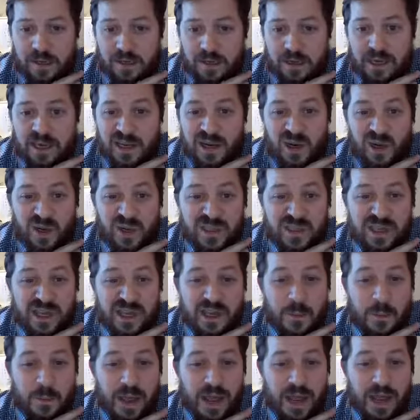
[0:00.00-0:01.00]
He looks
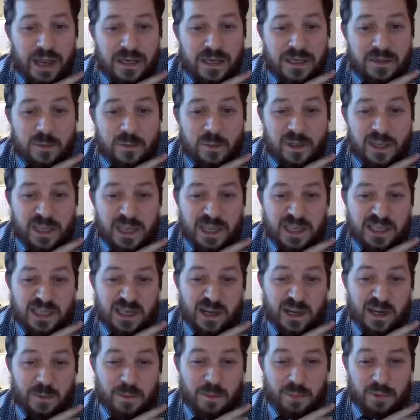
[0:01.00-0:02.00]
like a bat with ears
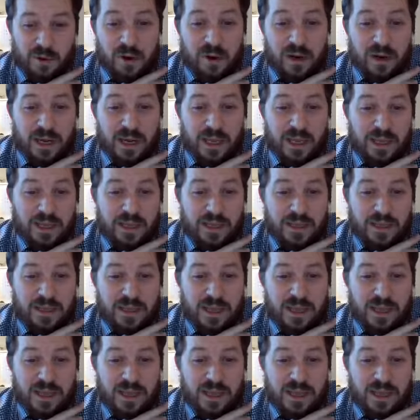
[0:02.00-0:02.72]
like broccoli.